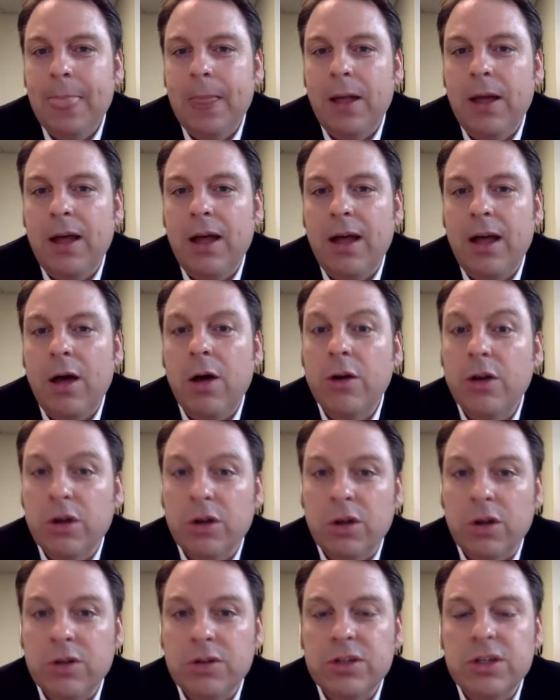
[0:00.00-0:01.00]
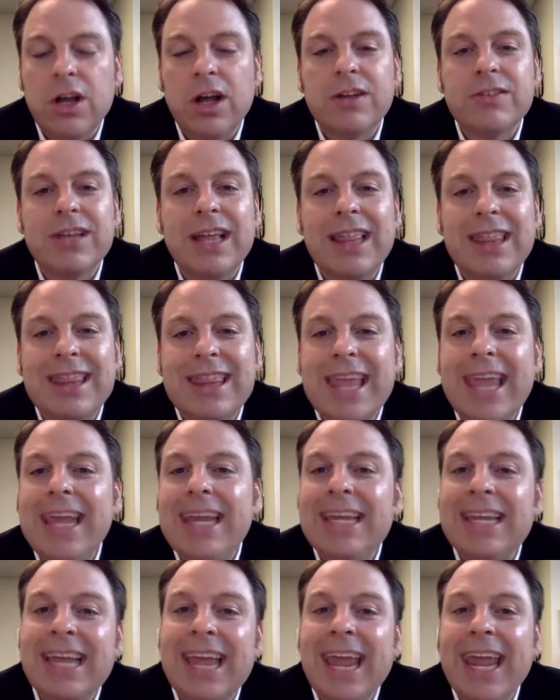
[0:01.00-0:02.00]
all your closing costs, they
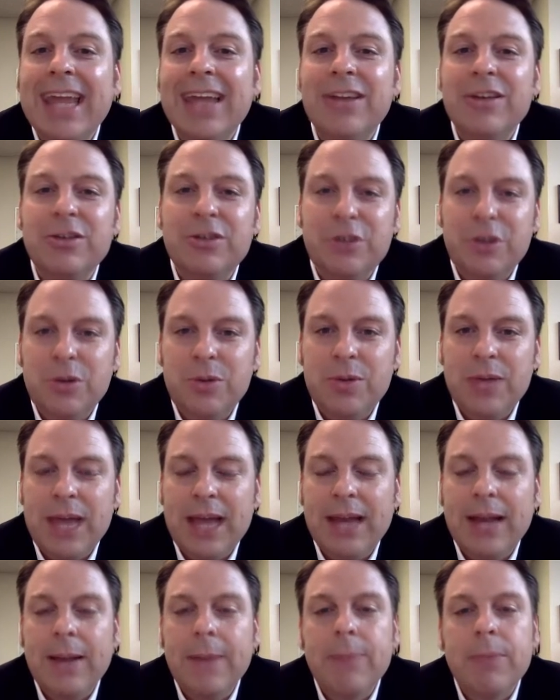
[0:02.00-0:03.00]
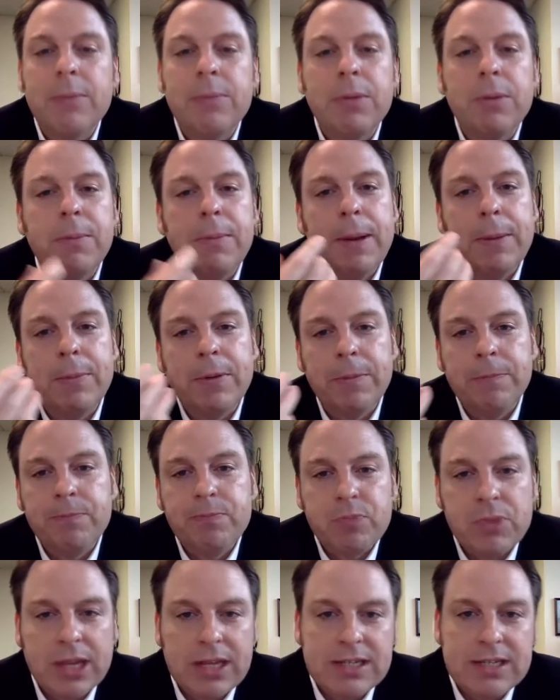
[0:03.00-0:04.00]
can do that. But remember,
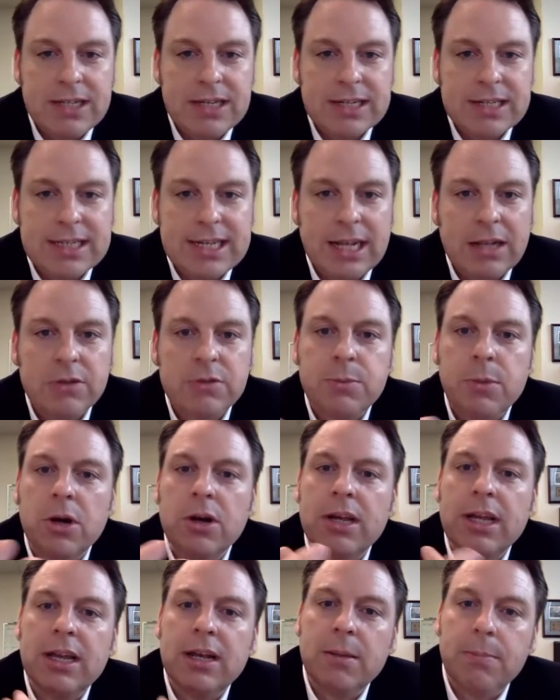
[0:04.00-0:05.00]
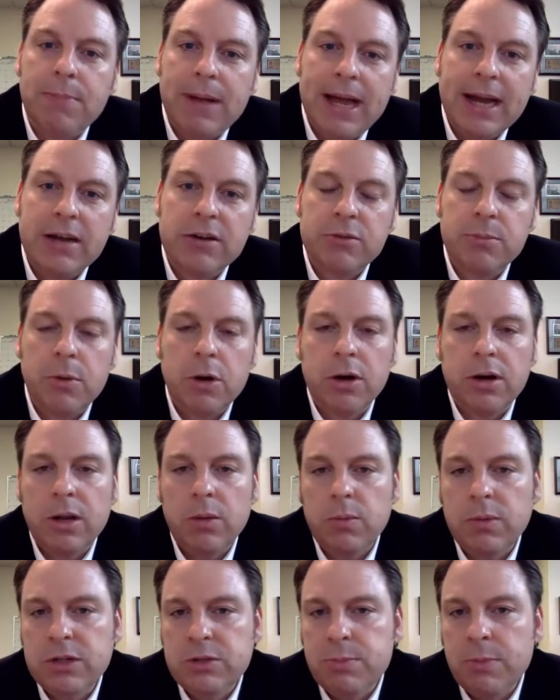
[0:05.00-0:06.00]
it's in a seller's market and a buyer's
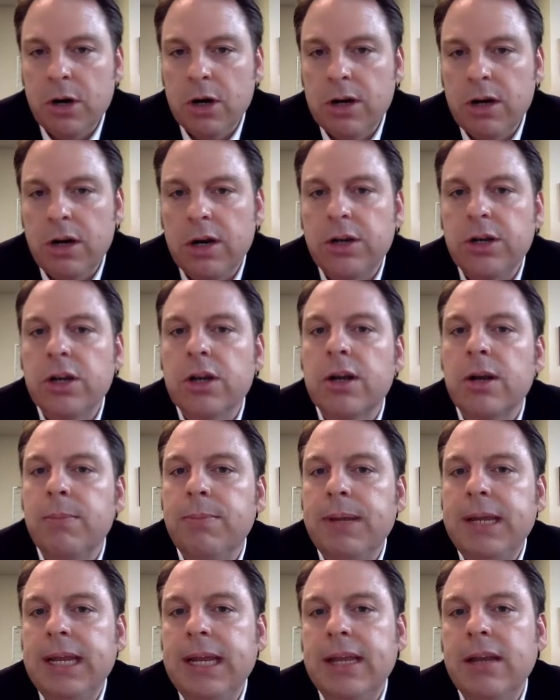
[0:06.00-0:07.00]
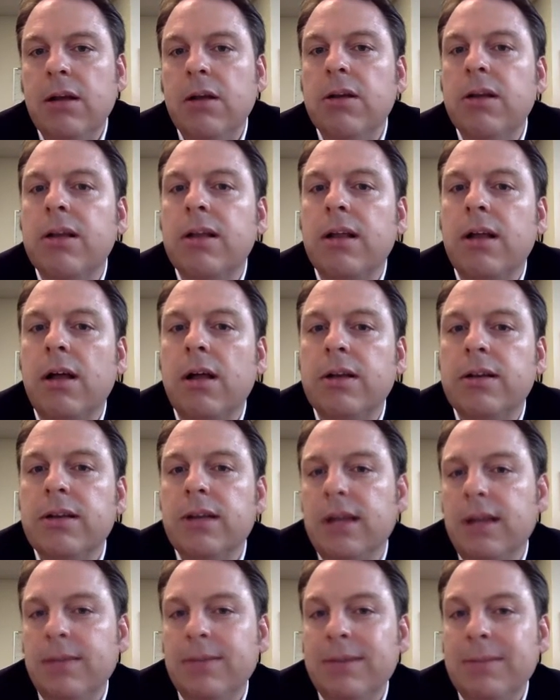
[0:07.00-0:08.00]
market. Which market are you going to be in
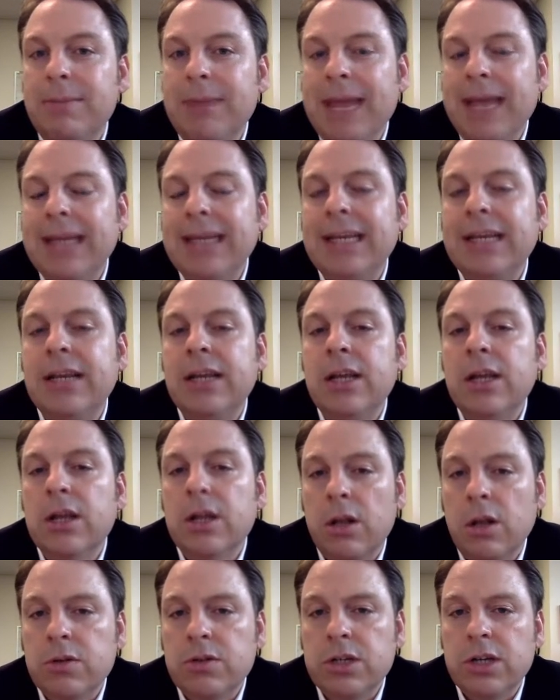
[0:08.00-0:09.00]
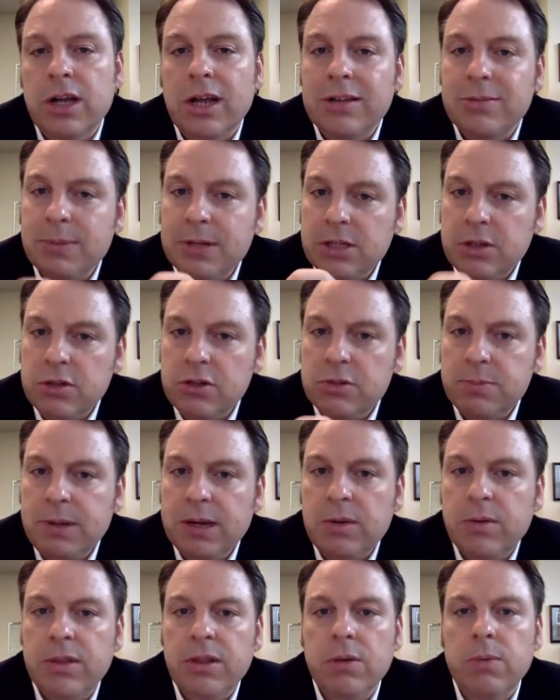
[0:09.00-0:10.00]
on demanding closing costs? But do
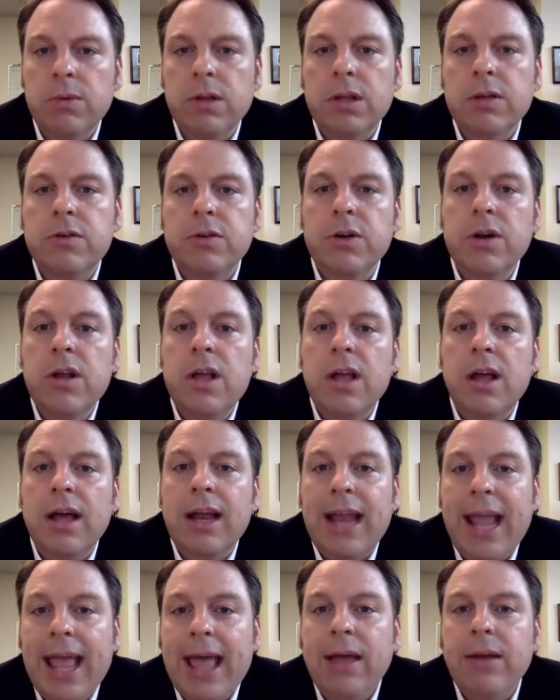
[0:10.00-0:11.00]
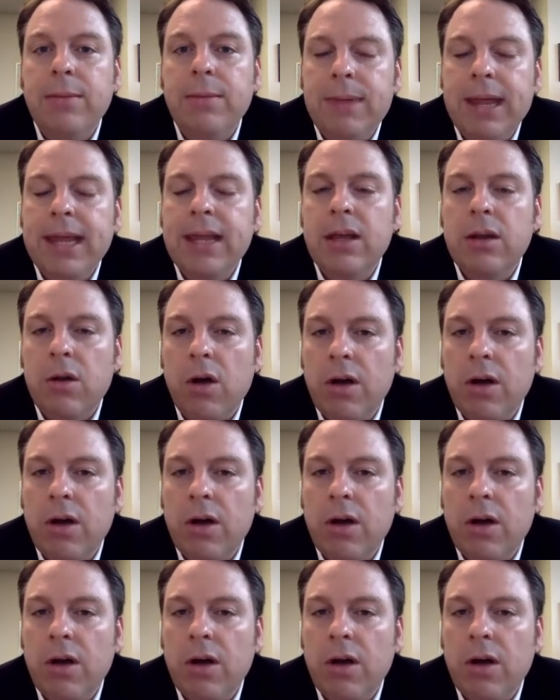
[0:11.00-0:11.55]
speak with your realtor on how to make an